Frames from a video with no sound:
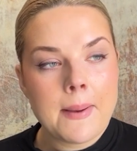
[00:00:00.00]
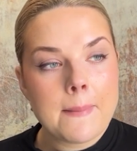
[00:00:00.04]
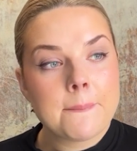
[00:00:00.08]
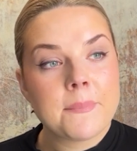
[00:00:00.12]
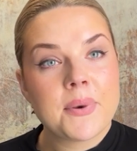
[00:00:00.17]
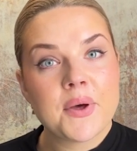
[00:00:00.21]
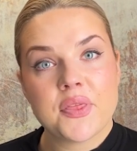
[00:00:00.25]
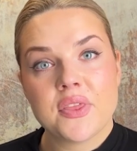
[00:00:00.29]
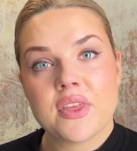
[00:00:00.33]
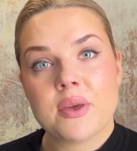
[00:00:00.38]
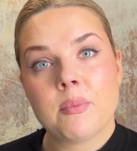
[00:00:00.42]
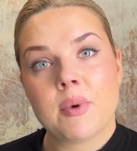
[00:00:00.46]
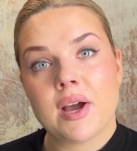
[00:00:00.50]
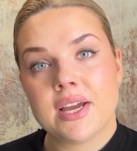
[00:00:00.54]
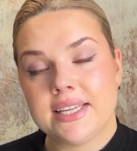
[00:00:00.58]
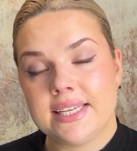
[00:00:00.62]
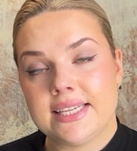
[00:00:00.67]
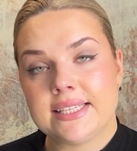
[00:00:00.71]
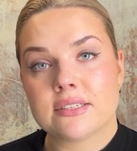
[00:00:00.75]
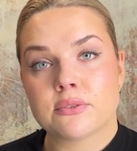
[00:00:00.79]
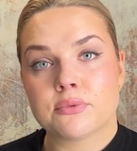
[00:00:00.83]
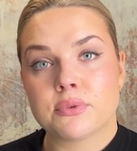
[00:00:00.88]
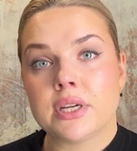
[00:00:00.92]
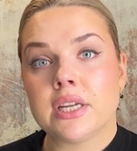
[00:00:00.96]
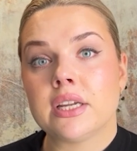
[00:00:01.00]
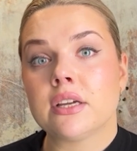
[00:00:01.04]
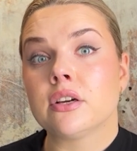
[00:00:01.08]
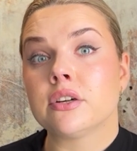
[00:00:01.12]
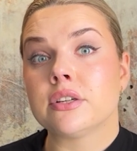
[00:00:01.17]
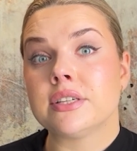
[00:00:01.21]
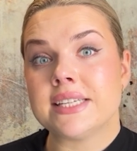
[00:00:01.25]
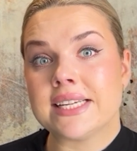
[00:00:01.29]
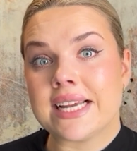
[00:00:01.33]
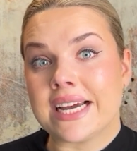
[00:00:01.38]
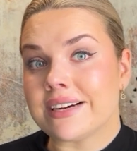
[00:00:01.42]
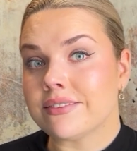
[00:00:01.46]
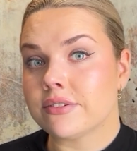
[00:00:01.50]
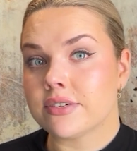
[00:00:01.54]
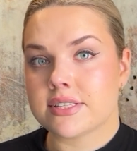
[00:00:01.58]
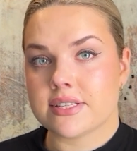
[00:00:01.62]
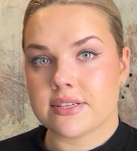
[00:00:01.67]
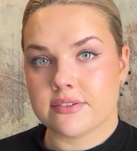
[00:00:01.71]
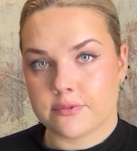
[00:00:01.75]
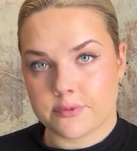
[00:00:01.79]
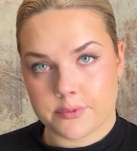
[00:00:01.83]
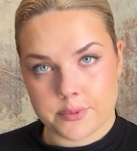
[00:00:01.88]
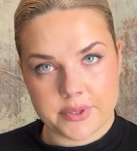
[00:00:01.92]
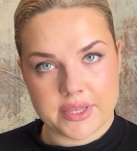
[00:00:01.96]
but they might need a really good
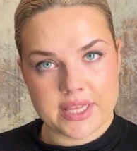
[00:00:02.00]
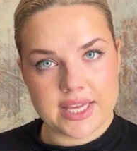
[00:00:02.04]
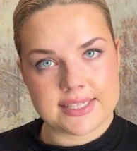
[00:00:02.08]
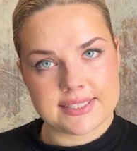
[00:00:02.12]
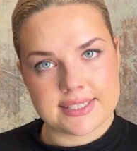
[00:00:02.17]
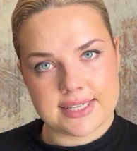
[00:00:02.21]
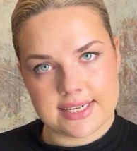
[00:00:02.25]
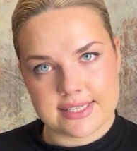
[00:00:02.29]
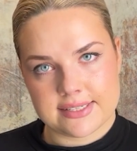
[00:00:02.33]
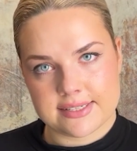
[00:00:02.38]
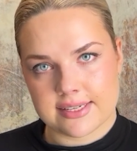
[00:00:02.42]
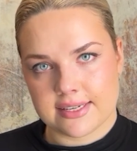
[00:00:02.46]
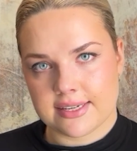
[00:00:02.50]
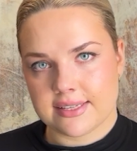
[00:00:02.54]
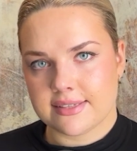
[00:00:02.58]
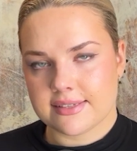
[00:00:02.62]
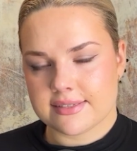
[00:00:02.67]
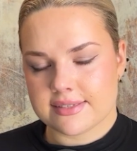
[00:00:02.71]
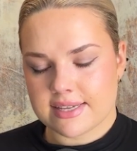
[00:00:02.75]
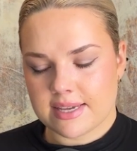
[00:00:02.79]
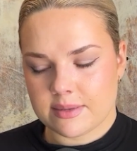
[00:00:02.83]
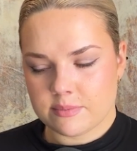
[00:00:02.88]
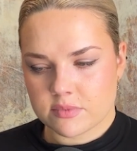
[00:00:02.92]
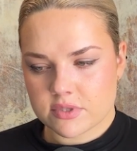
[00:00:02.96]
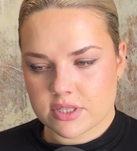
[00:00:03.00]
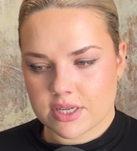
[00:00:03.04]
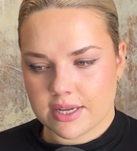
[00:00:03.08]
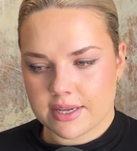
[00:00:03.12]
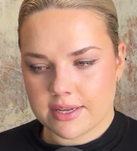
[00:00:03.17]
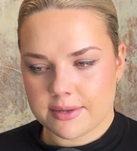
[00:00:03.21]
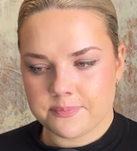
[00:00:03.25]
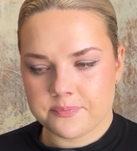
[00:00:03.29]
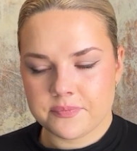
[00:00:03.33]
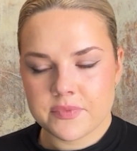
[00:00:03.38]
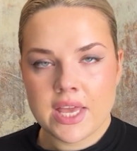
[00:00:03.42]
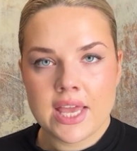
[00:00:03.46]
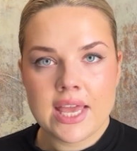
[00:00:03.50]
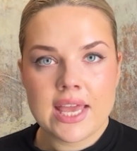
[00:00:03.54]
narrative with that data at the same time.